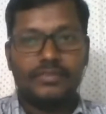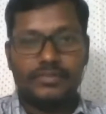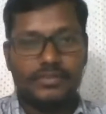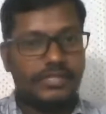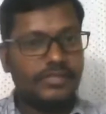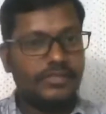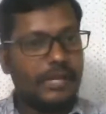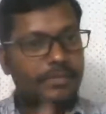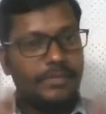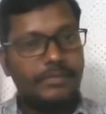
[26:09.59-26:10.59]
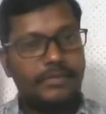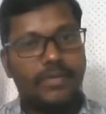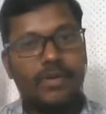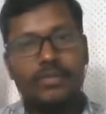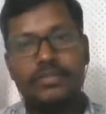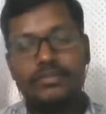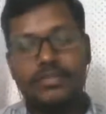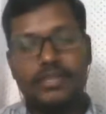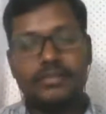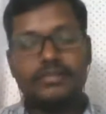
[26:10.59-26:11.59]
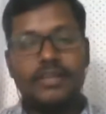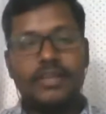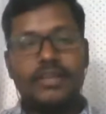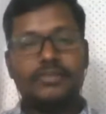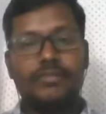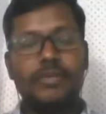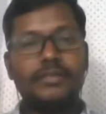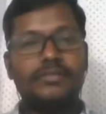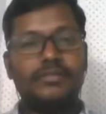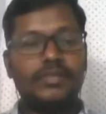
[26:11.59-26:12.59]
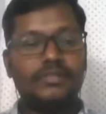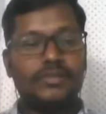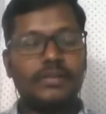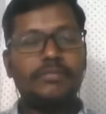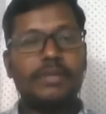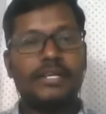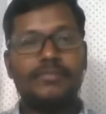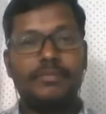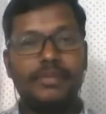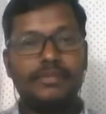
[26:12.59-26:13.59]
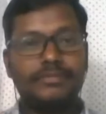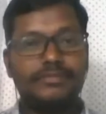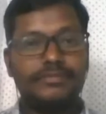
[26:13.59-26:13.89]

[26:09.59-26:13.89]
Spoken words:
So they need to come up all these things. So based on this, okay, marks would be